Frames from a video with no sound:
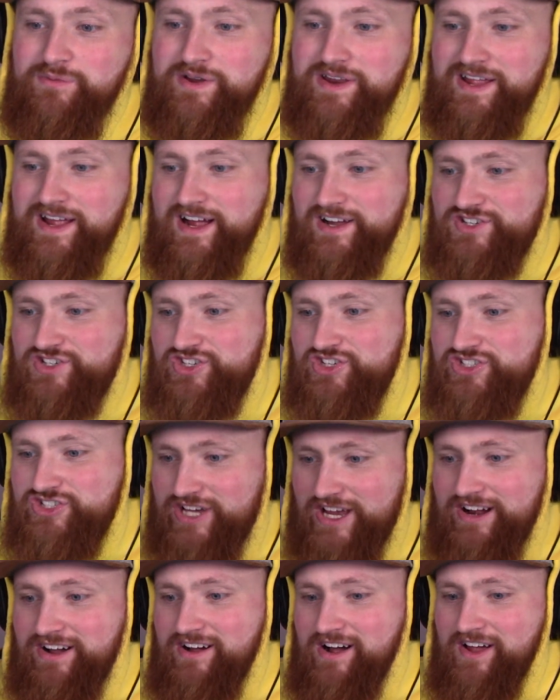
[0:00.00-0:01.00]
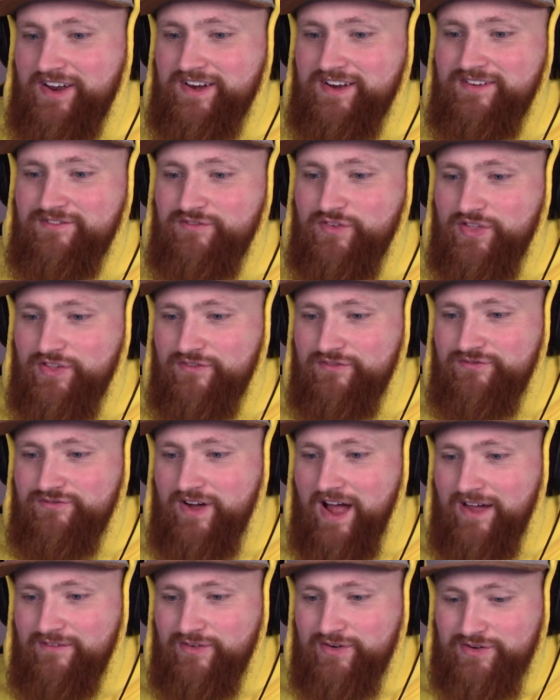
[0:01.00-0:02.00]
when he got shit on for the
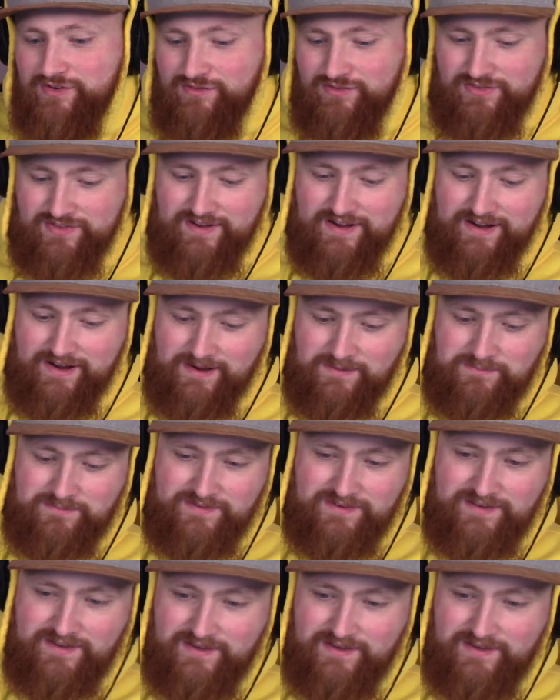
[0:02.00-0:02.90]
500th time.